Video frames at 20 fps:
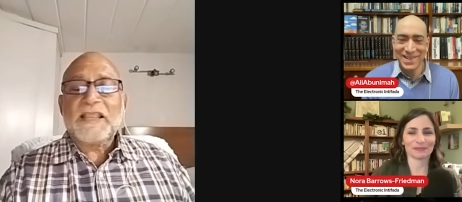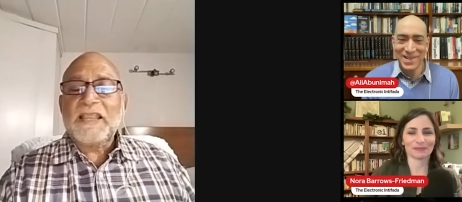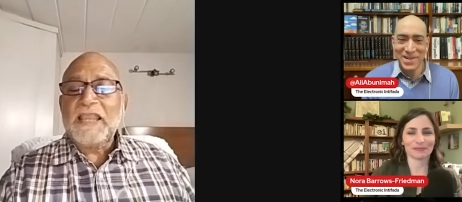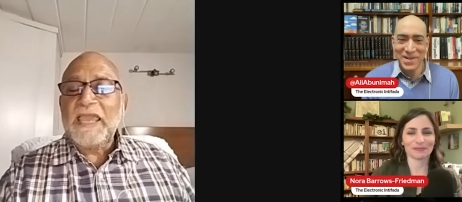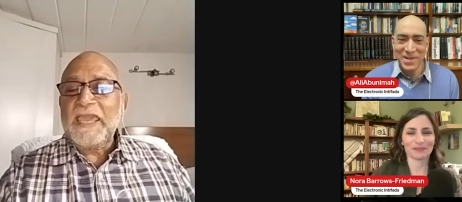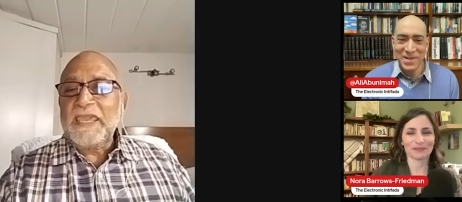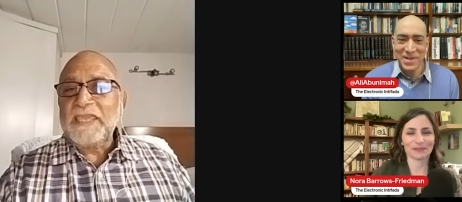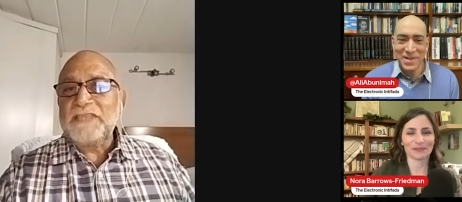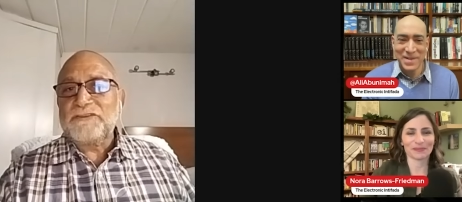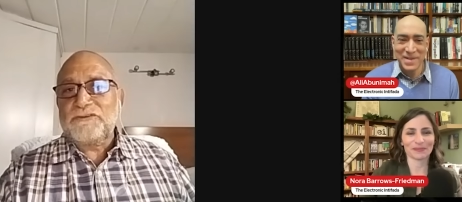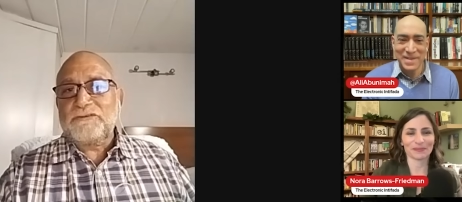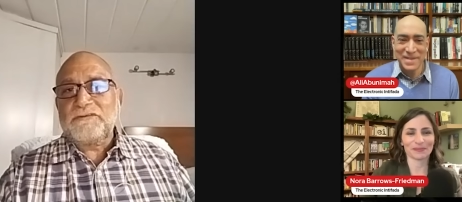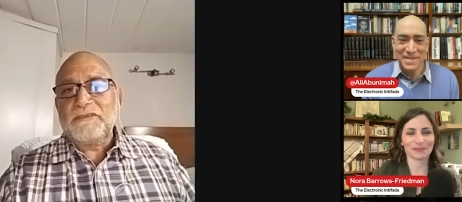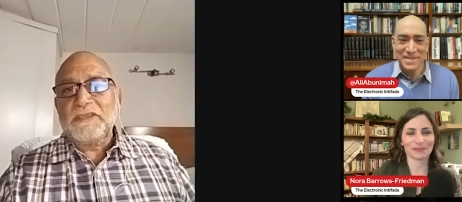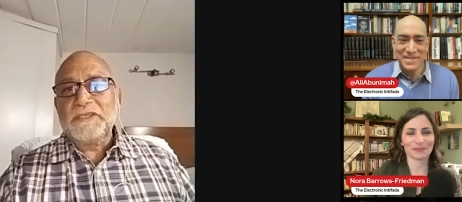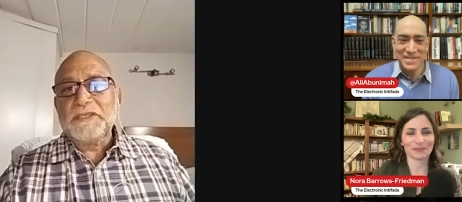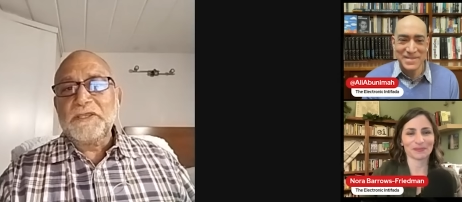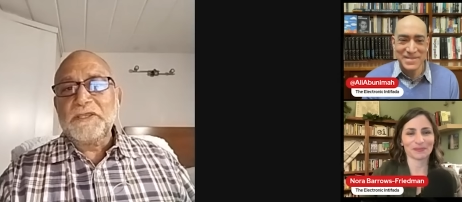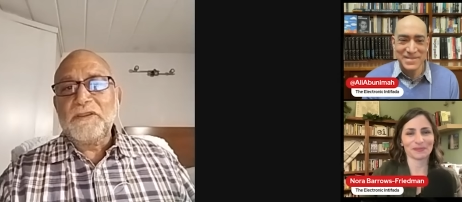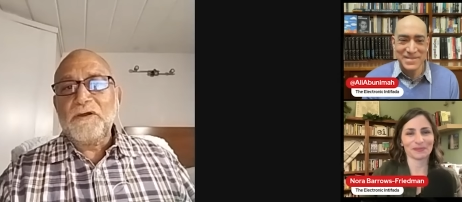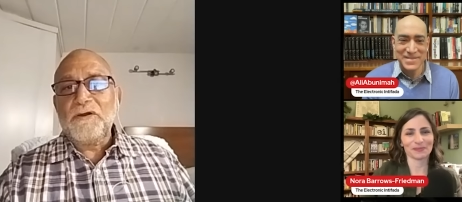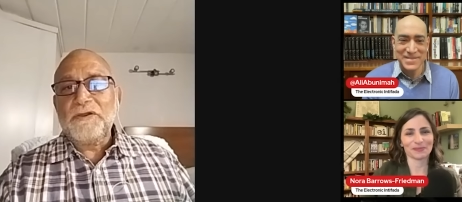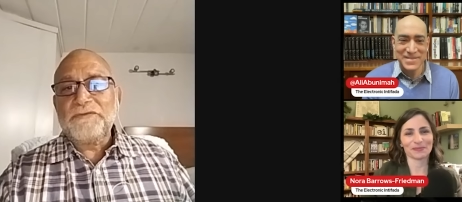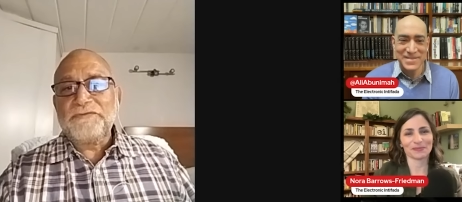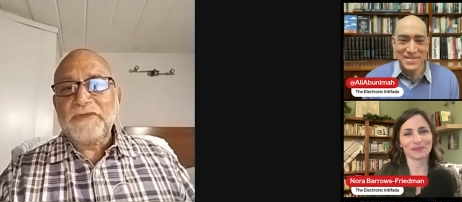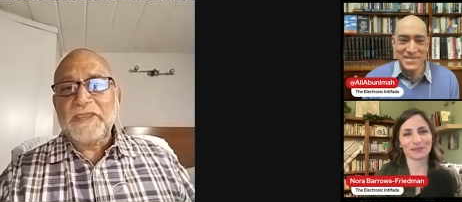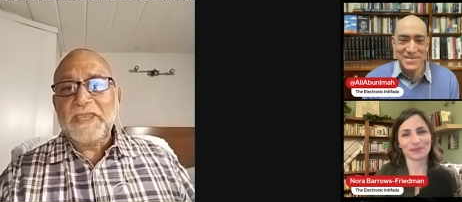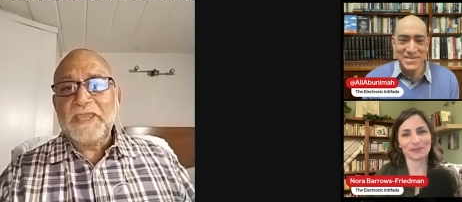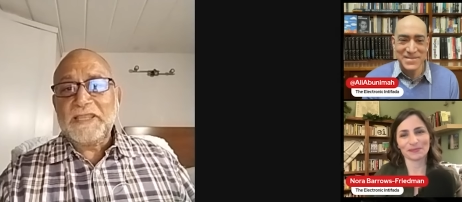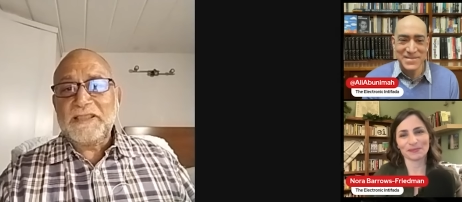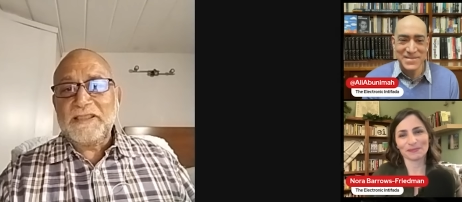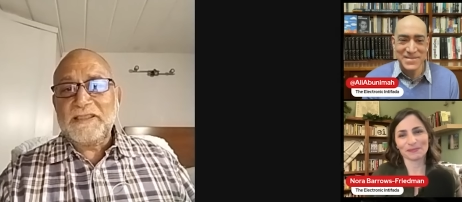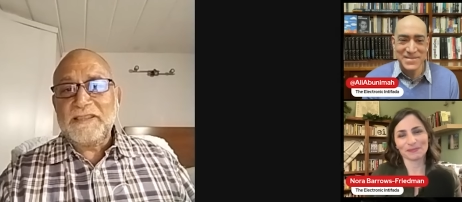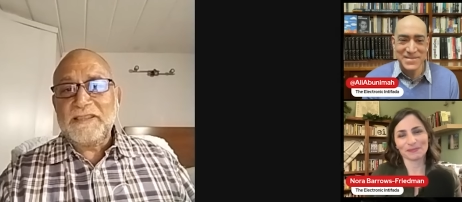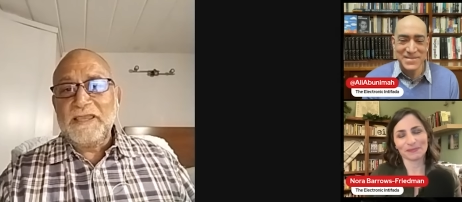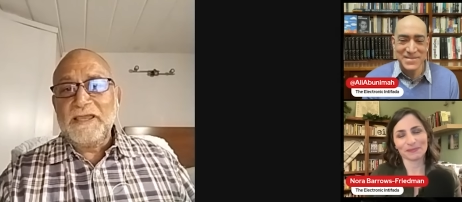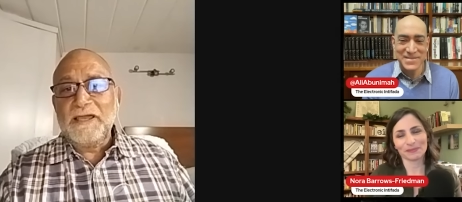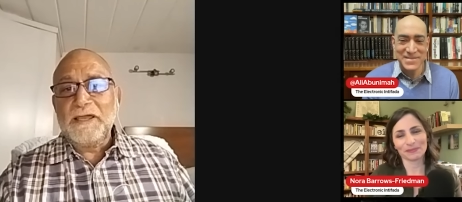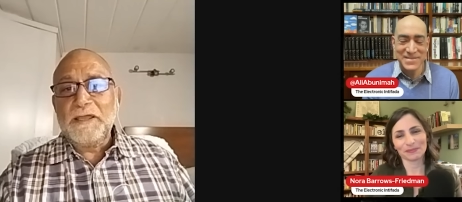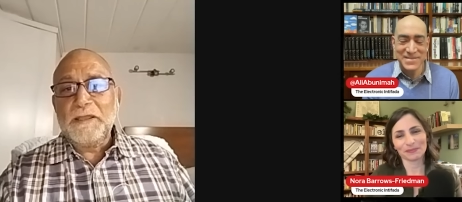Speaker 1: late you know if i get
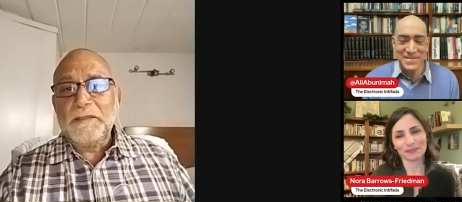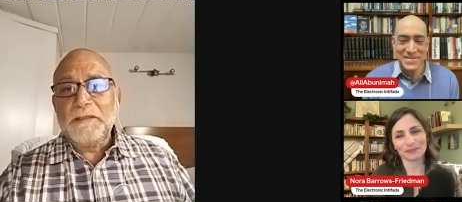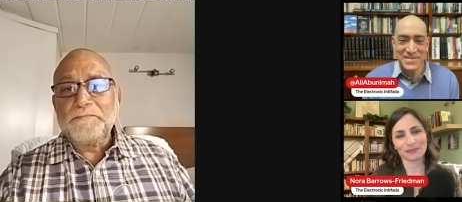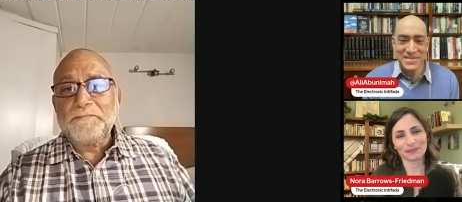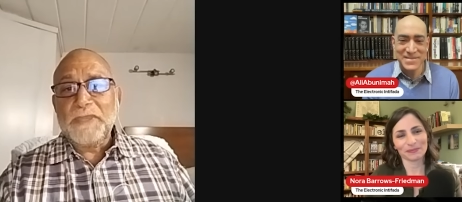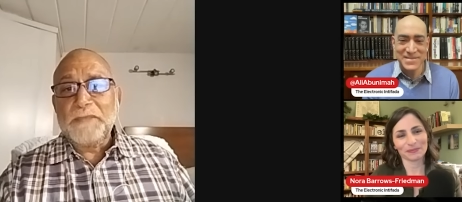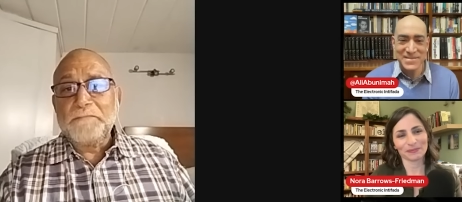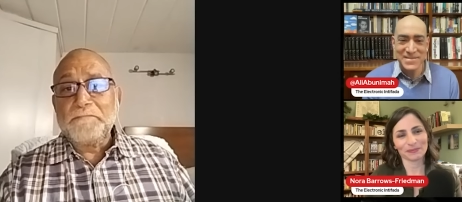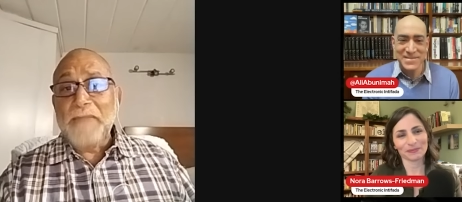um,